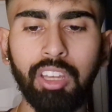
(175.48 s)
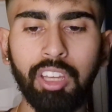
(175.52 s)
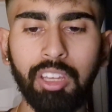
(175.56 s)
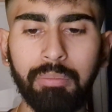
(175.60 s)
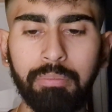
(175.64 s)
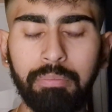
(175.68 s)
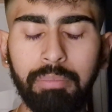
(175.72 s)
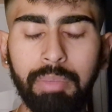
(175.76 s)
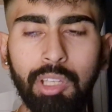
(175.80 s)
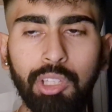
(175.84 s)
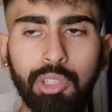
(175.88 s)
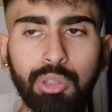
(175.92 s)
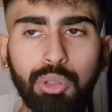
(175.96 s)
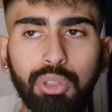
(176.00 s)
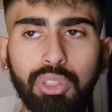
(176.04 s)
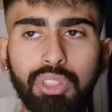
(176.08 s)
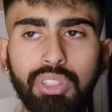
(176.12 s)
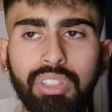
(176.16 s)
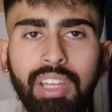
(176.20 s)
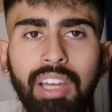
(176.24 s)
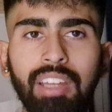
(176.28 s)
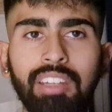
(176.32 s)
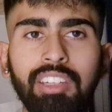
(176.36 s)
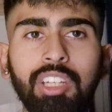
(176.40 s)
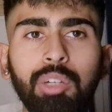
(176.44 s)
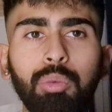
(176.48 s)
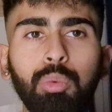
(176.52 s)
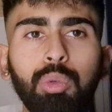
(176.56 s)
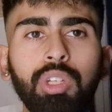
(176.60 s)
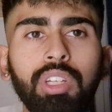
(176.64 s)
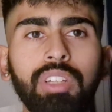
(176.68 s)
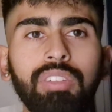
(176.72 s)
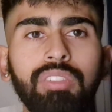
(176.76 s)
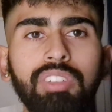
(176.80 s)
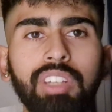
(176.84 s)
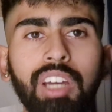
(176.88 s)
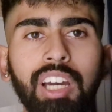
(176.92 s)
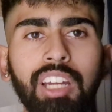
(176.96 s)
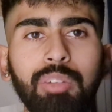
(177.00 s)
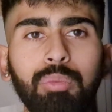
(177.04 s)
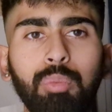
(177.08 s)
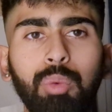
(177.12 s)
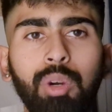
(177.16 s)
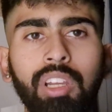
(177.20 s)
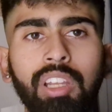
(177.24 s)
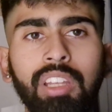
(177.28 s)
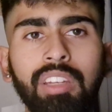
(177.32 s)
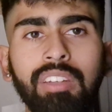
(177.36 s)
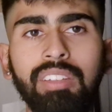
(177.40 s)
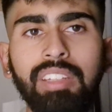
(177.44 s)
Mitchell Santner would have done
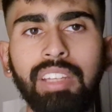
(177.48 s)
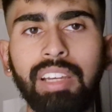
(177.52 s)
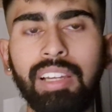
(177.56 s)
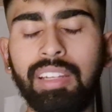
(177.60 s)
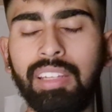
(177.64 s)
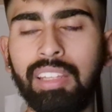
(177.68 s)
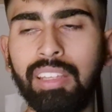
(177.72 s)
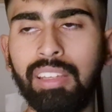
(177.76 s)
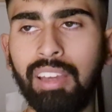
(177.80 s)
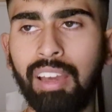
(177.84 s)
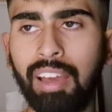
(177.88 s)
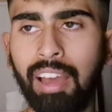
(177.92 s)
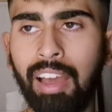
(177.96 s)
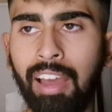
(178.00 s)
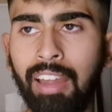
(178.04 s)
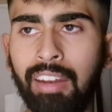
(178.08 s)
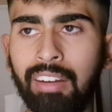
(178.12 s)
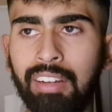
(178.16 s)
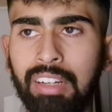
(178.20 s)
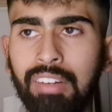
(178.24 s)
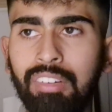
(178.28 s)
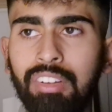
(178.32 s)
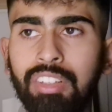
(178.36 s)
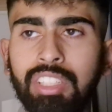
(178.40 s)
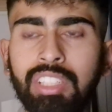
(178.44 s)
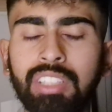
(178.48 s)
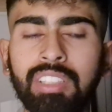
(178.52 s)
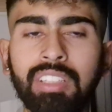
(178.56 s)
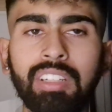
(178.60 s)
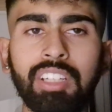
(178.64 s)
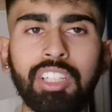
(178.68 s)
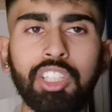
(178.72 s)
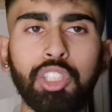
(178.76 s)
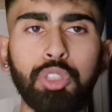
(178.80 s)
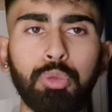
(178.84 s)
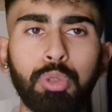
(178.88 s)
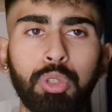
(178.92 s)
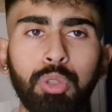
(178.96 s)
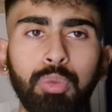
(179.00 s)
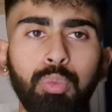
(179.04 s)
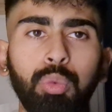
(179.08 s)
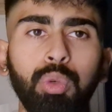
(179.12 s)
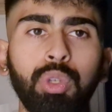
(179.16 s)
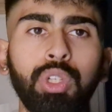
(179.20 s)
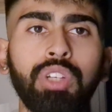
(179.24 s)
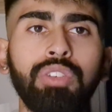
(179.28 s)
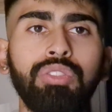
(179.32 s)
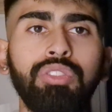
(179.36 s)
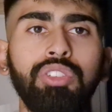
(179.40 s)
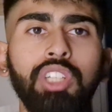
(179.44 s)
well in Delhi, and Ravichandran Ashwin would
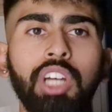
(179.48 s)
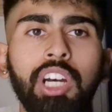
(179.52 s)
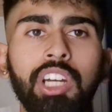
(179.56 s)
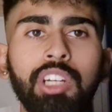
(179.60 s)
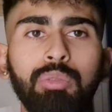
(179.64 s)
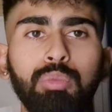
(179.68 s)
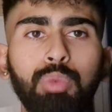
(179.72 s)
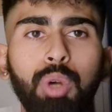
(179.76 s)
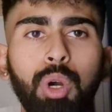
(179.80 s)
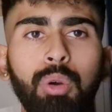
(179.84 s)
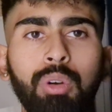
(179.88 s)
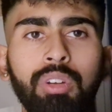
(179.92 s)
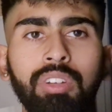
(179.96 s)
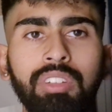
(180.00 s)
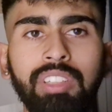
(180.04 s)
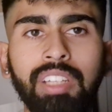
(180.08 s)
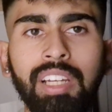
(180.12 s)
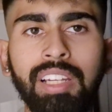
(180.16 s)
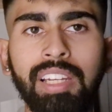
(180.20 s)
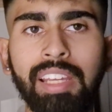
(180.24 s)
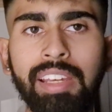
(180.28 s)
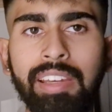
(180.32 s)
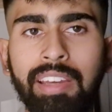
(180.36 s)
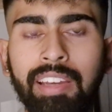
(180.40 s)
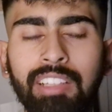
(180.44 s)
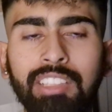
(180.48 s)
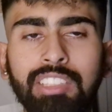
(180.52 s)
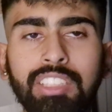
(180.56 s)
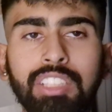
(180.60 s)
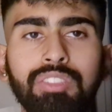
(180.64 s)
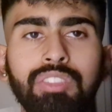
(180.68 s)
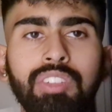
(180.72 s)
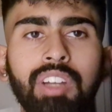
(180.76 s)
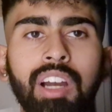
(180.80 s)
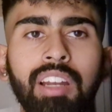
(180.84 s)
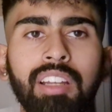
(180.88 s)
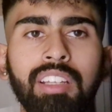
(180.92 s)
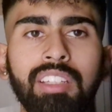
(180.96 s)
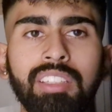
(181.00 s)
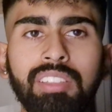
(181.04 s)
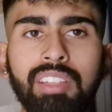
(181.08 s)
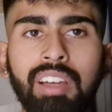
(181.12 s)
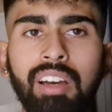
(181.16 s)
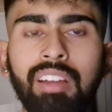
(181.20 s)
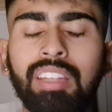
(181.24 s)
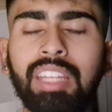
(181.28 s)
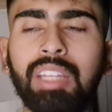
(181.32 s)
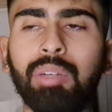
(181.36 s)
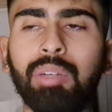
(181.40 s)
have done well in Delhi against Afghanistan. They